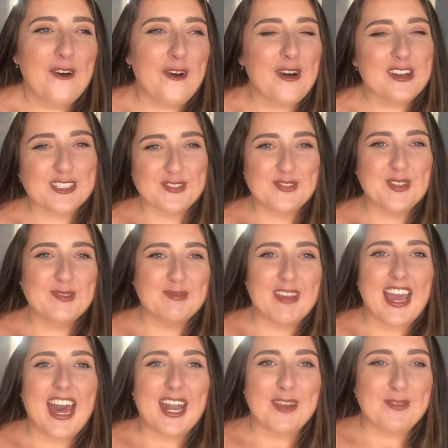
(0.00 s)
What's among
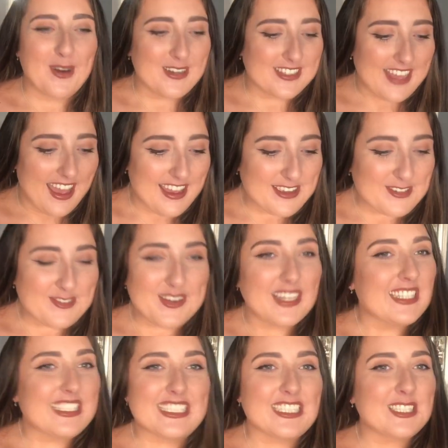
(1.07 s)
me Harry Potter
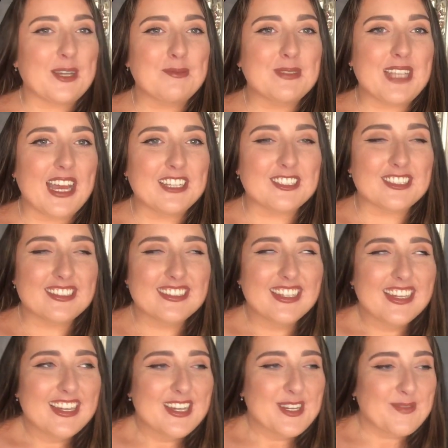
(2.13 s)
craziness obsession.
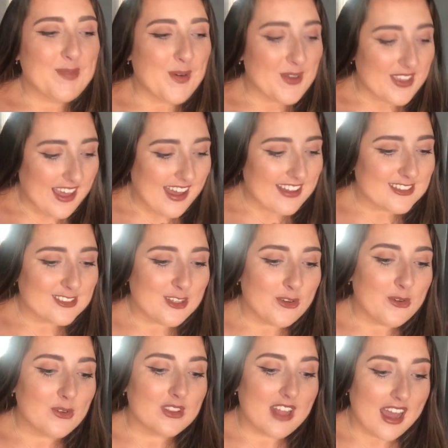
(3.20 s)
But yeah,
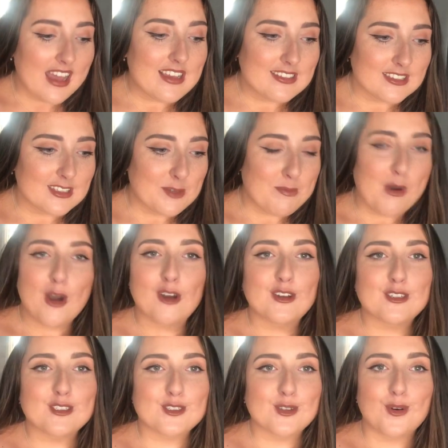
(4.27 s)
so that is the
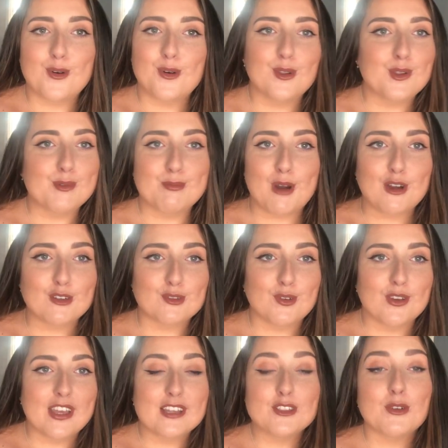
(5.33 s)
box all unboxed
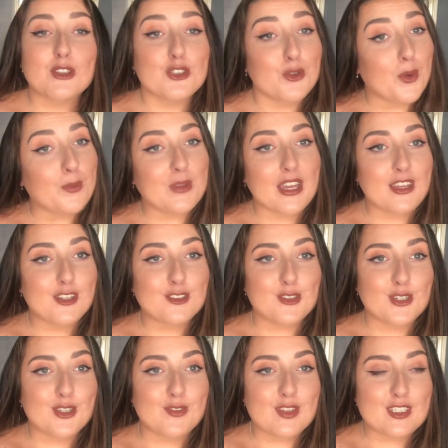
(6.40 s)
for you. So I do hope that you
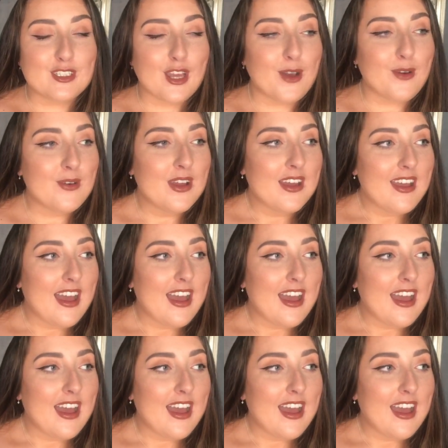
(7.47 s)
enjoyed the video.